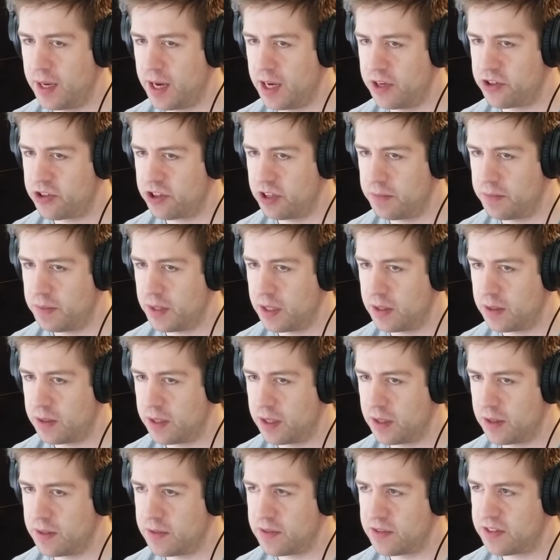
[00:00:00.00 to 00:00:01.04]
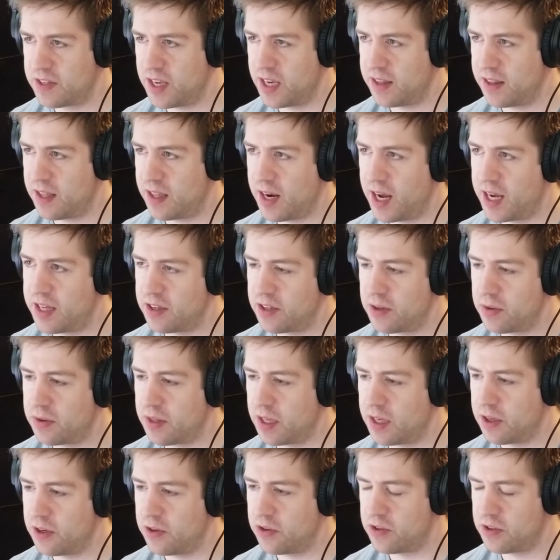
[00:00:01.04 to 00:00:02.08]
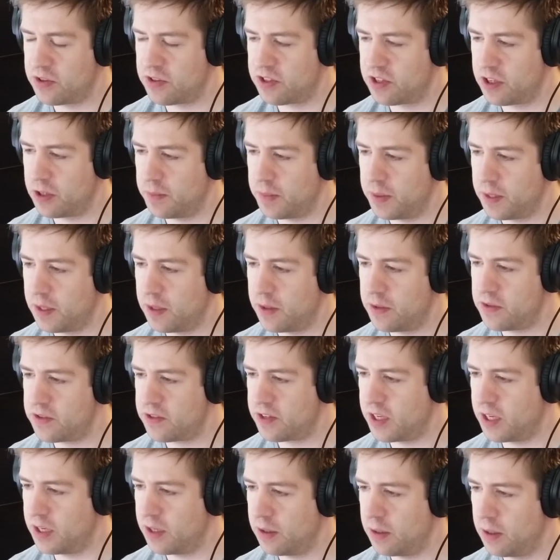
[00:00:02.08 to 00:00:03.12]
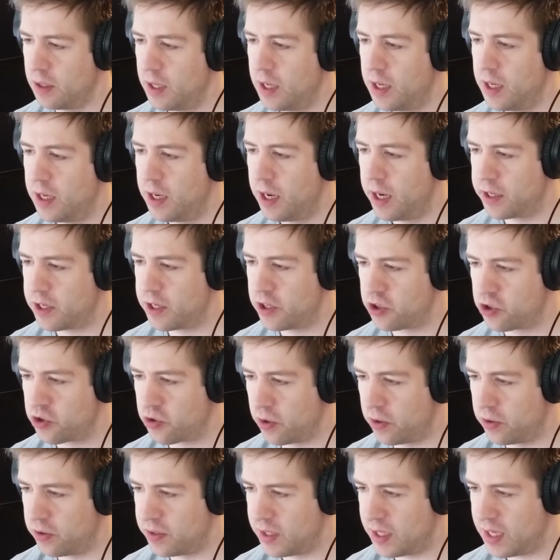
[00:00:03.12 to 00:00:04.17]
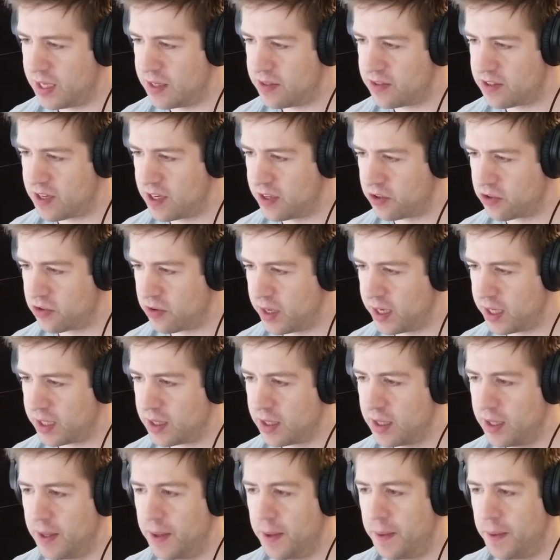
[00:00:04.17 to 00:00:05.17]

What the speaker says: should be clear and say that I do think you should still be using a controlled eccentric,